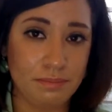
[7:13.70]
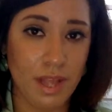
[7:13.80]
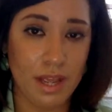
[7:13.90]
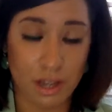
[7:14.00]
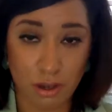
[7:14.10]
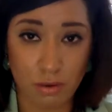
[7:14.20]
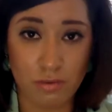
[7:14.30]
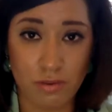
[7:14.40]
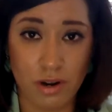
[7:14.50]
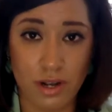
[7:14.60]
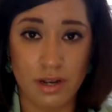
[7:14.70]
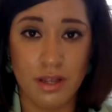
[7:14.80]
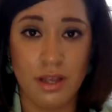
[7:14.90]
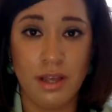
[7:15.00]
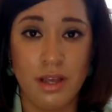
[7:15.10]
and go for it.
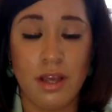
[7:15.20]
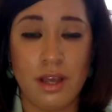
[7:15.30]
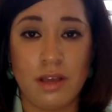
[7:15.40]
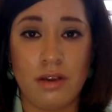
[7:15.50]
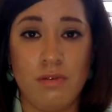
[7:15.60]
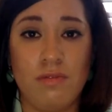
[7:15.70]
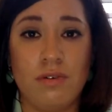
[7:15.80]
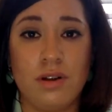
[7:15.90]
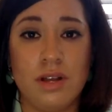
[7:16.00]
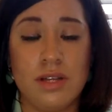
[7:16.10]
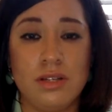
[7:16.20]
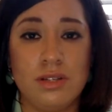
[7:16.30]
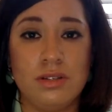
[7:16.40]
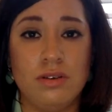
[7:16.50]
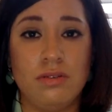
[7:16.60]
And go for it. And
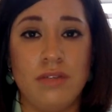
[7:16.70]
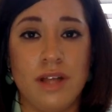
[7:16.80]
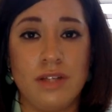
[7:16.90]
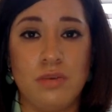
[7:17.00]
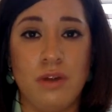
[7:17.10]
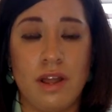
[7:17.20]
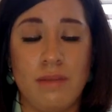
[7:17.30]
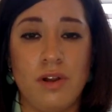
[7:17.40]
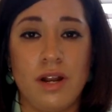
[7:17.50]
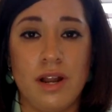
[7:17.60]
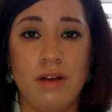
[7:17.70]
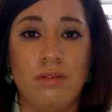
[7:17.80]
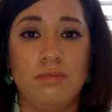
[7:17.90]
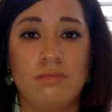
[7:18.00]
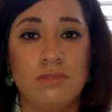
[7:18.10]
so that's where I am right
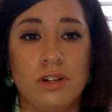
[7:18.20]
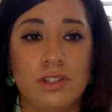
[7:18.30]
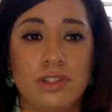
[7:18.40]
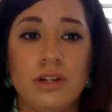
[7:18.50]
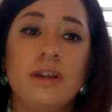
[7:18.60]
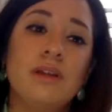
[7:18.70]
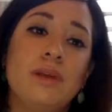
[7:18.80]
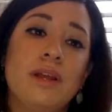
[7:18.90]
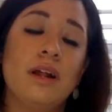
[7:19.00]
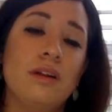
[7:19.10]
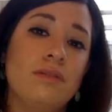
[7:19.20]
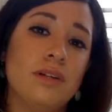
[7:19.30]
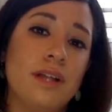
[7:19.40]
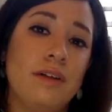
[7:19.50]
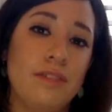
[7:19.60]
now. Australia may not have
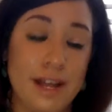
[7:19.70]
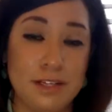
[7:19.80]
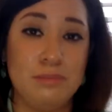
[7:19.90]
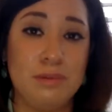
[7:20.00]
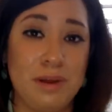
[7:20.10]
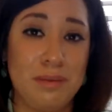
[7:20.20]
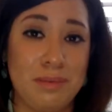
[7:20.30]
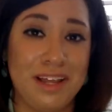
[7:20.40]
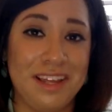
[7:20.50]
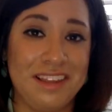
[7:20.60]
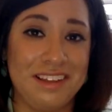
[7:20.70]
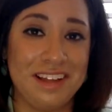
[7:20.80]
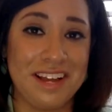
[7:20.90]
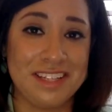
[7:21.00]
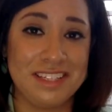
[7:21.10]
worked out. That's been my plan the
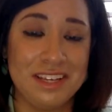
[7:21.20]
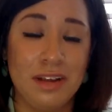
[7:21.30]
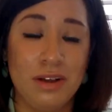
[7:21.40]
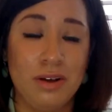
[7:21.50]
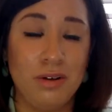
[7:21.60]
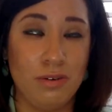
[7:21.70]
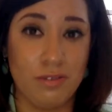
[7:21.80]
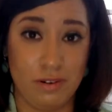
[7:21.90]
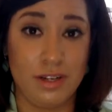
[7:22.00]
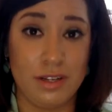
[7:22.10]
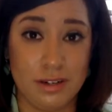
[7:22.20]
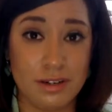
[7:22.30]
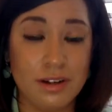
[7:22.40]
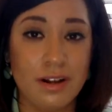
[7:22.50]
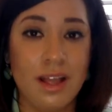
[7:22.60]
last over a year.